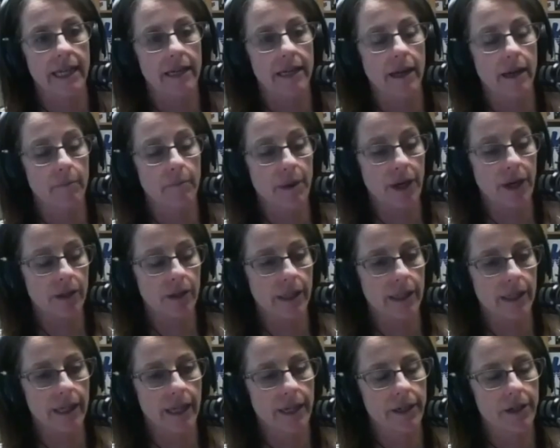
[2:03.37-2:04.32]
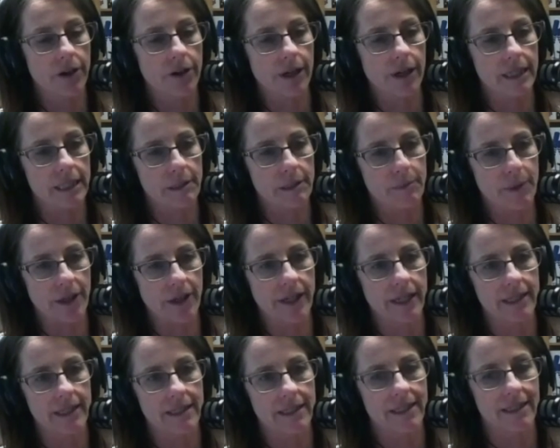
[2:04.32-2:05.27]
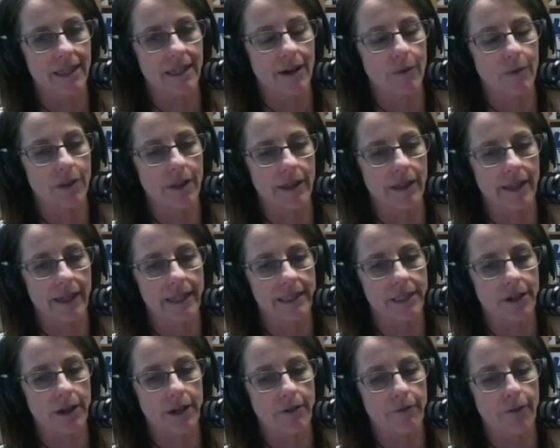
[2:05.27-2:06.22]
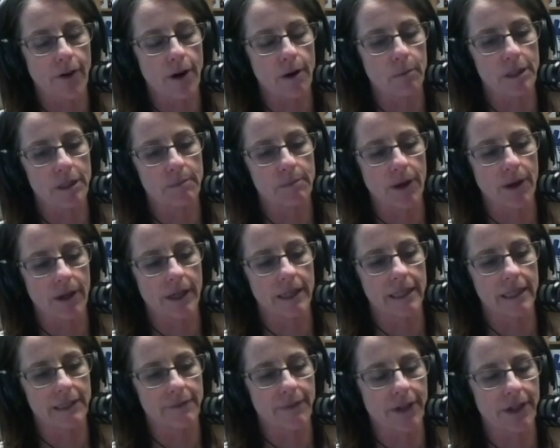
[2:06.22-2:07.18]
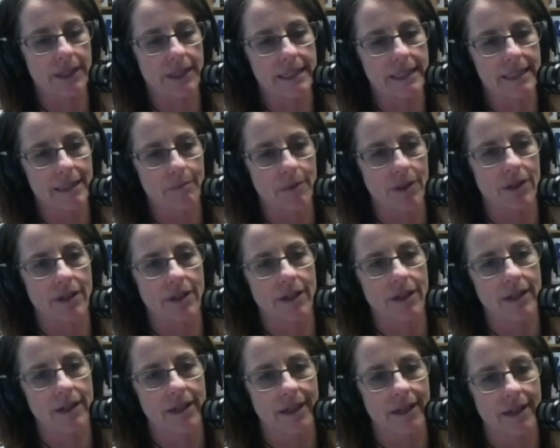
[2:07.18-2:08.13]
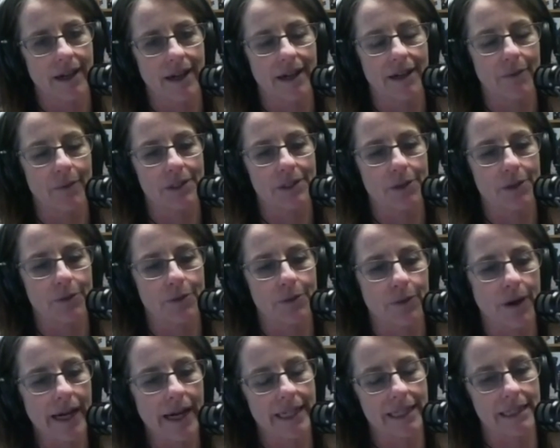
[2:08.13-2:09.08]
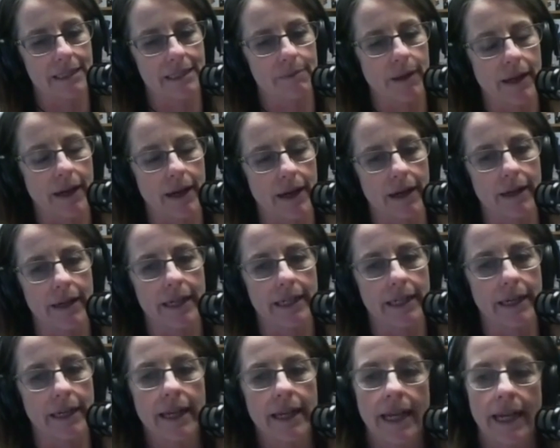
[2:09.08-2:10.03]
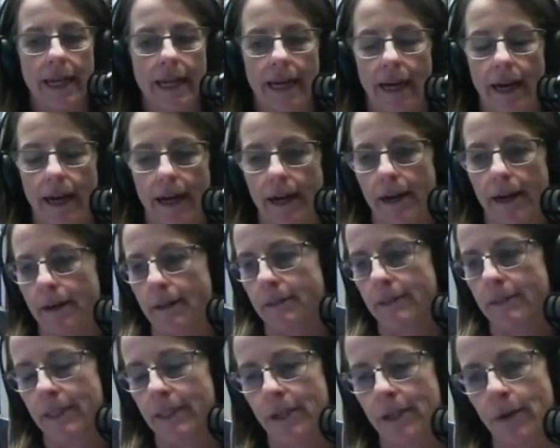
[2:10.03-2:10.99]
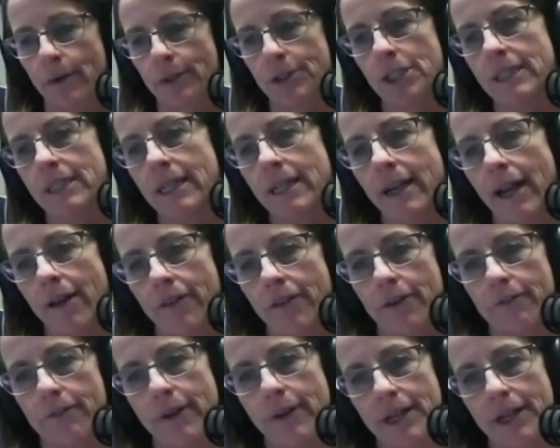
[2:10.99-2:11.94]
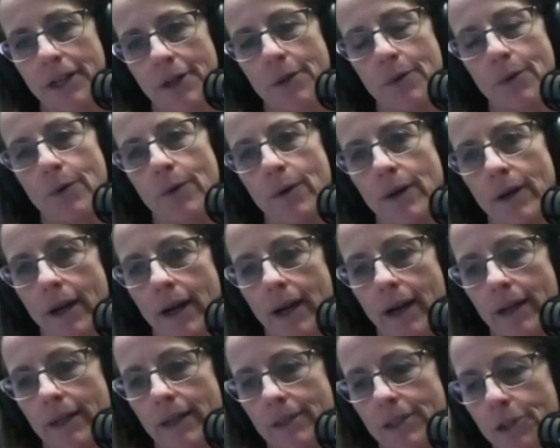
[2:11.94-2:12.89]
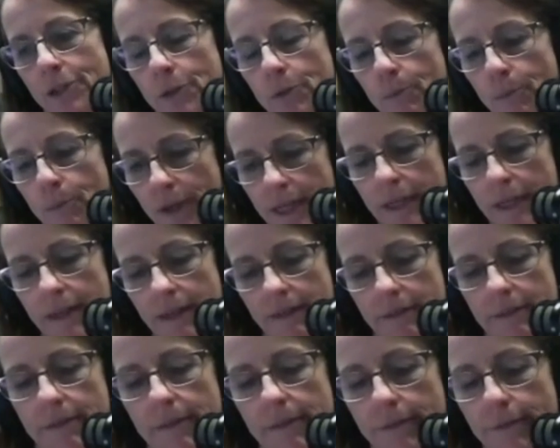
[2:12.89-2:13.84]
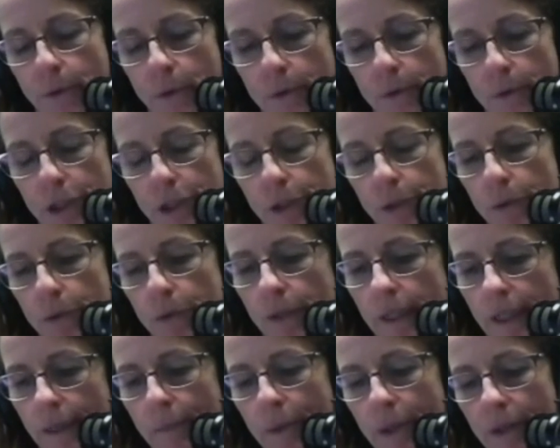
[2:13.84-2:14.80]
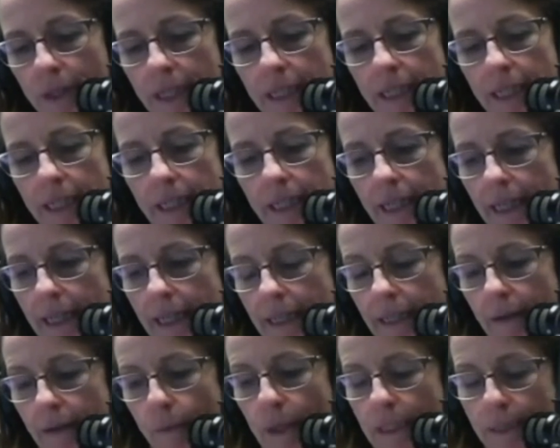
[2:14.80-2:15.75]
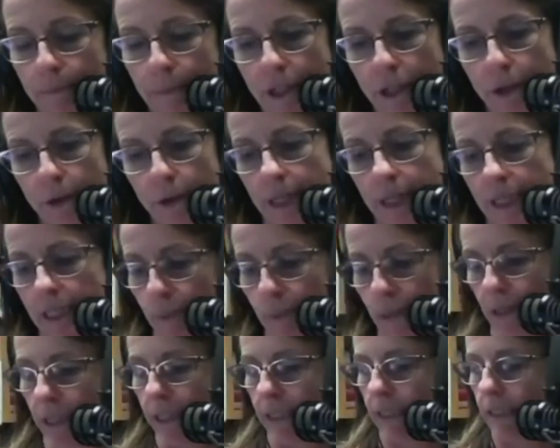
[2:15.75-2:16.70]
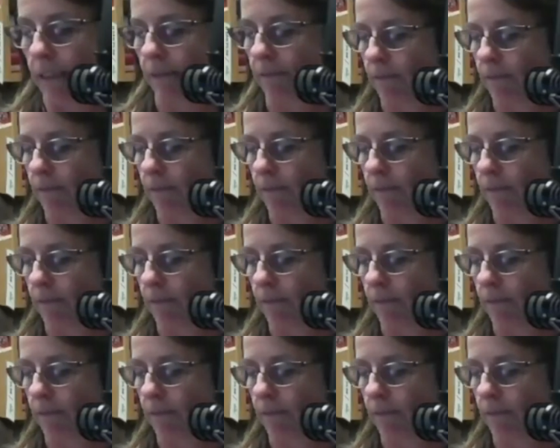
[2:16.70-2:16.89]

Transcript: uh, Marilyn, and your experience uh, with the Lakes Area Farmers Market is very similar uh, to Ryan's, uh, and uh, you know, just another venue to bring food to the community. And what's been your experience?